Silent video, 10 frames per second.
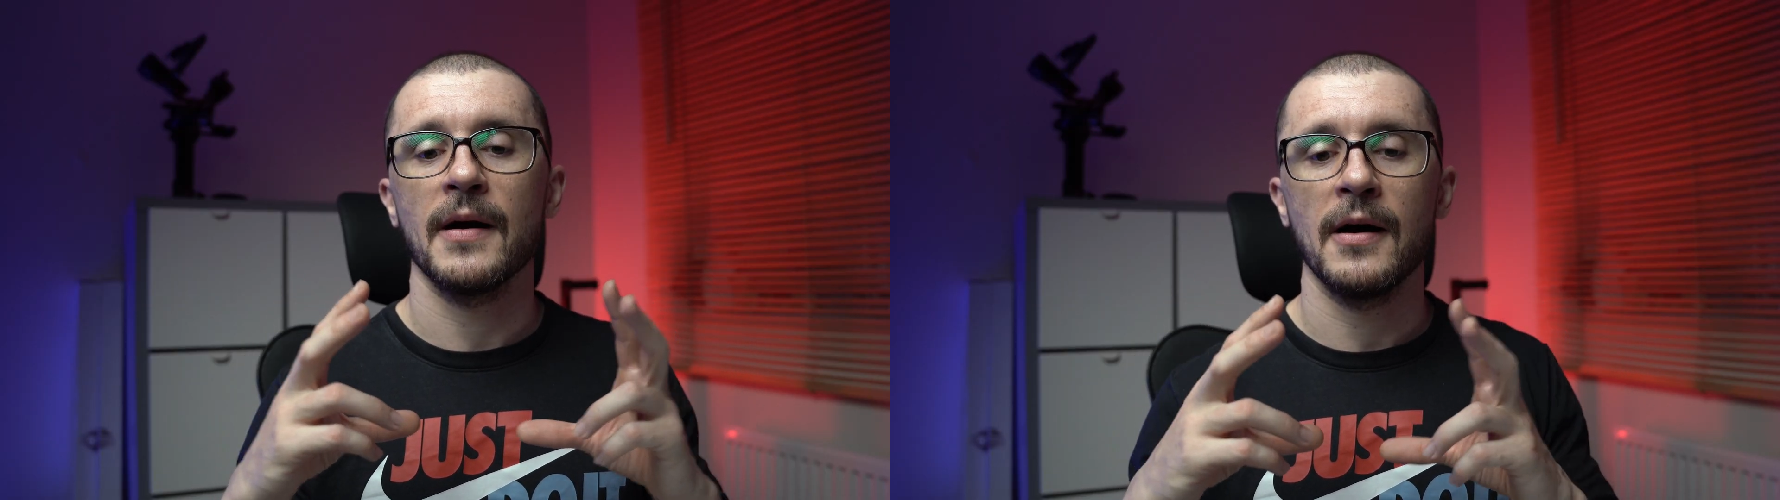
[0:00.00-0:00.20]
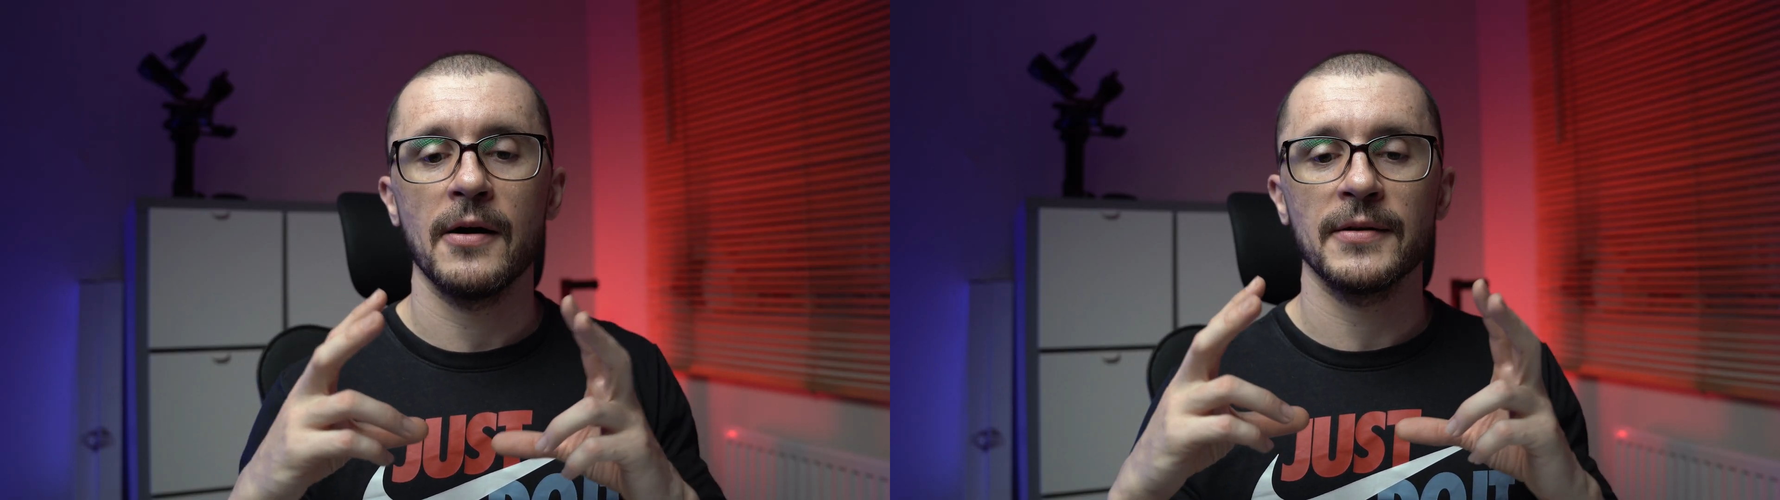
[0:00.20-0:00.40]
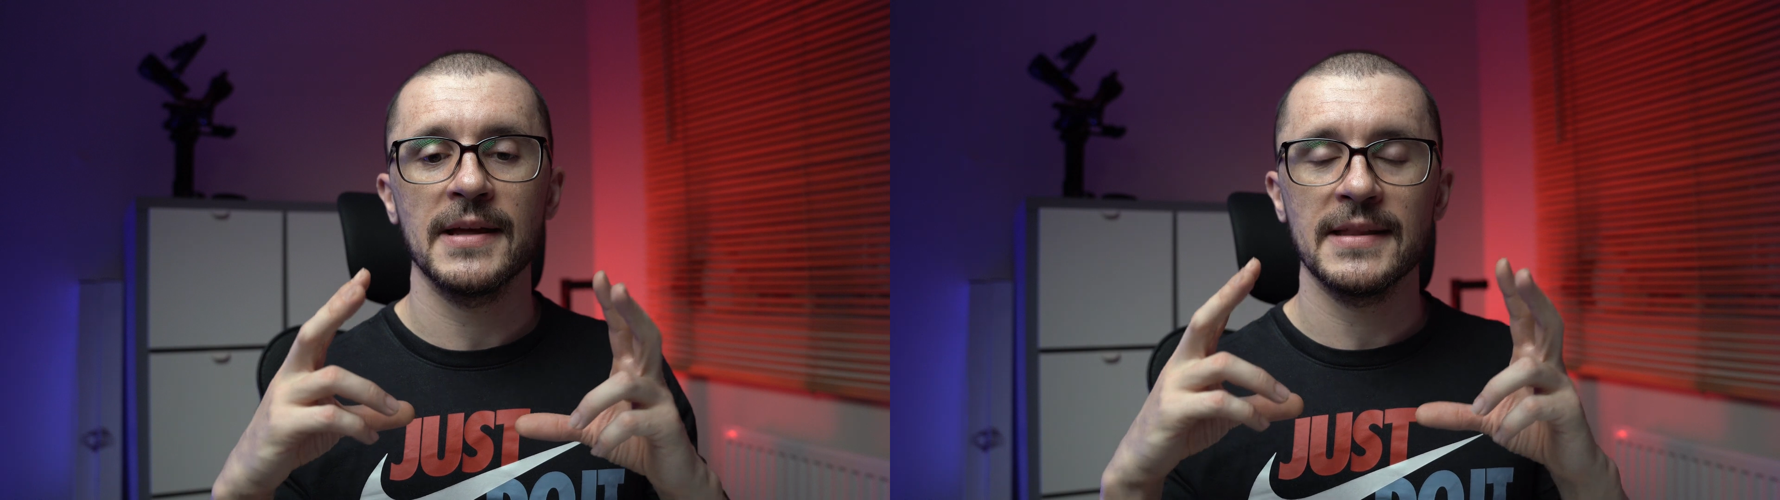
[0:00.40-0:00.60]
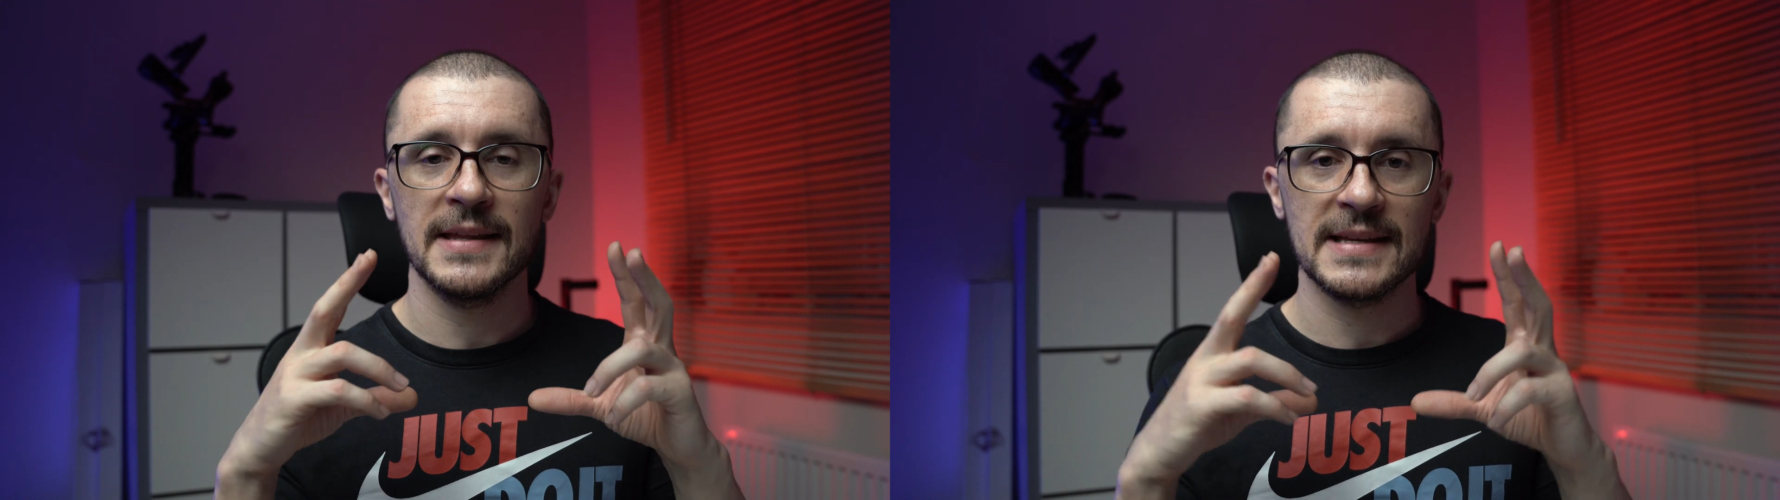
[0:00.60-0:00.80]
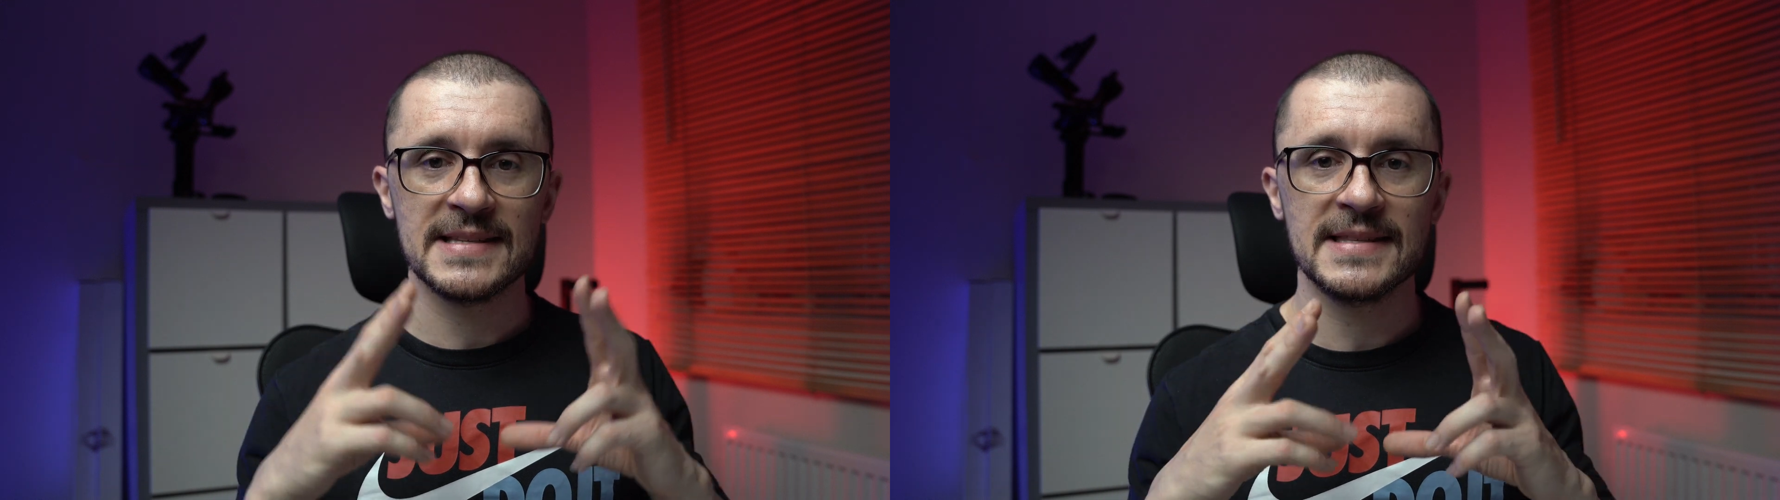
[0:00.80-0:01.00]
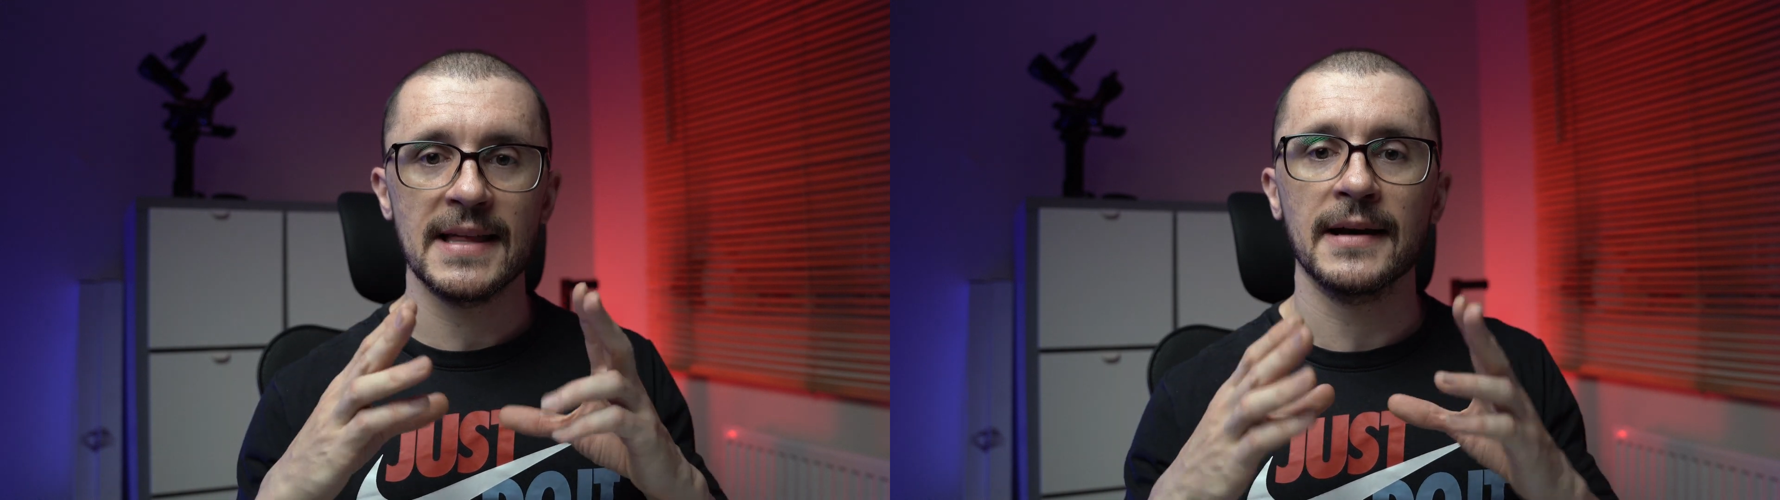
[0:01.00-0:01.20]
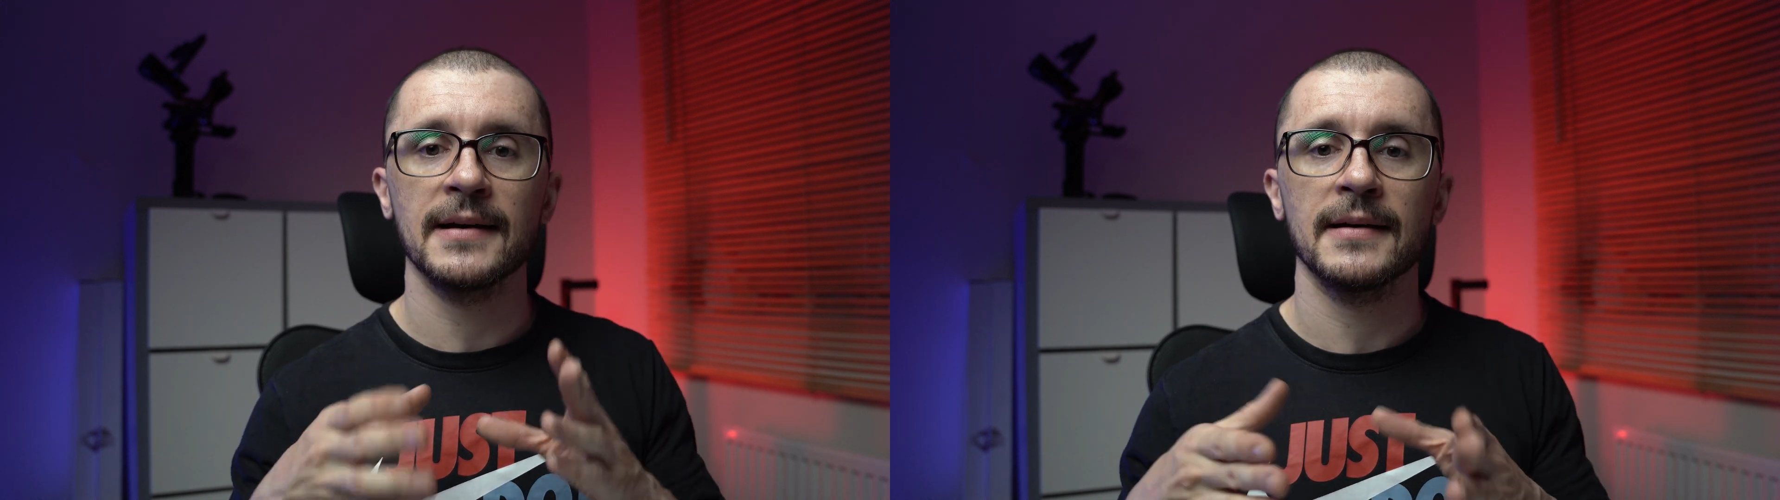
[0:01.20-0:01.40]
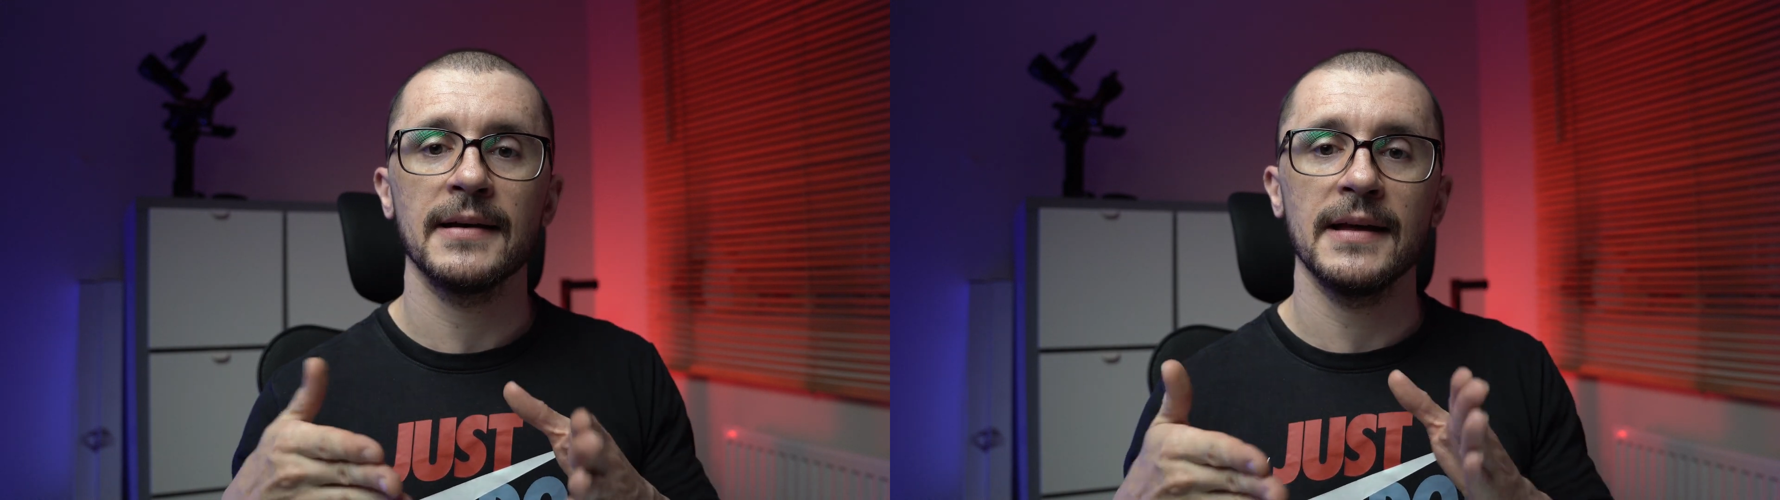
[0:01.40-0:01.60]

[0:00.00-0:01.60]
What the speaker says: are getting stuck